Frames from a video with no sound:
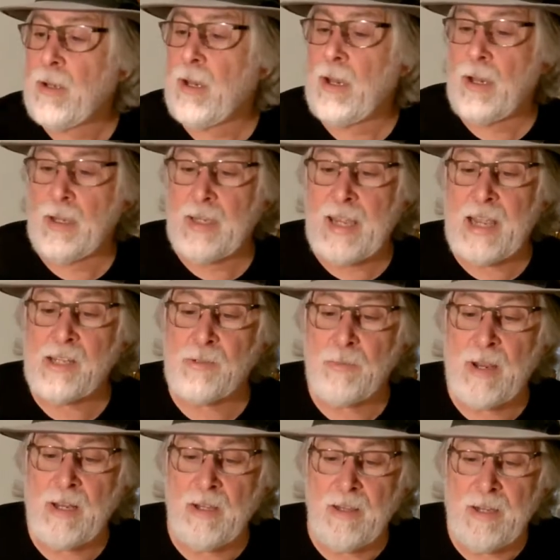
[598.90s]
A gas
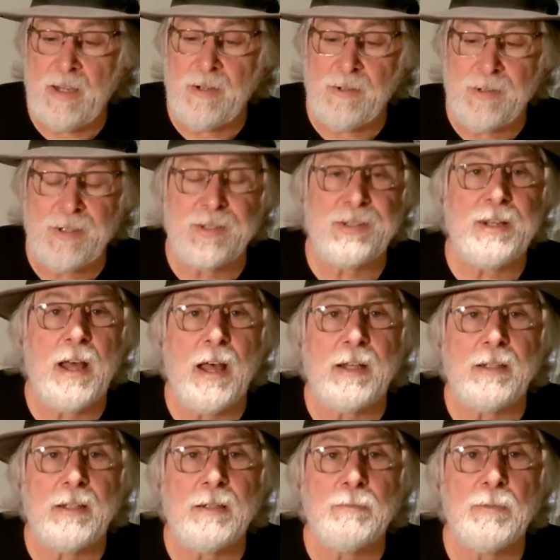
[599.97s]
regulator does not
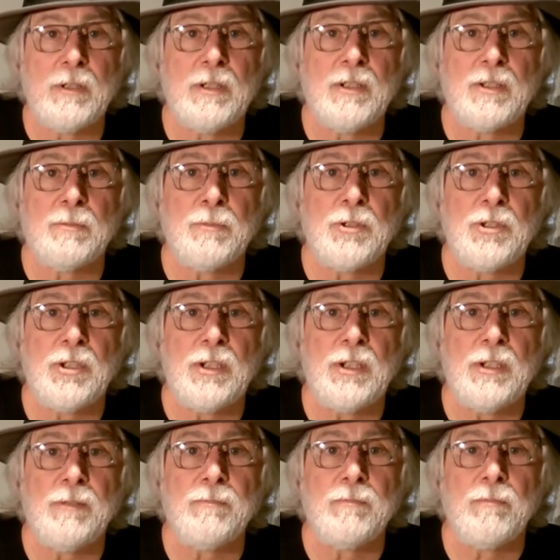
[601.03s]
come with this
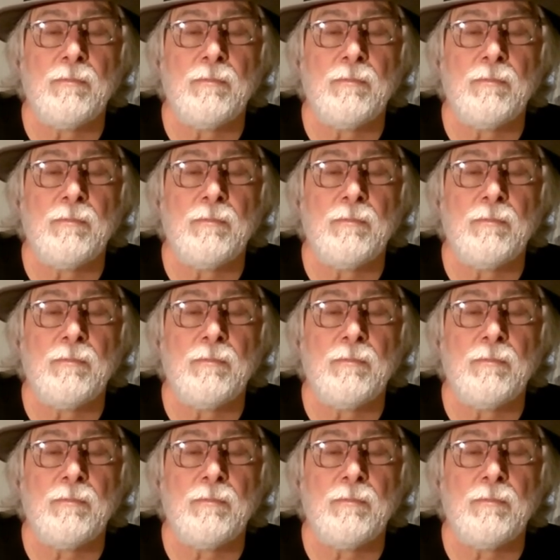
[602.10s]
machine.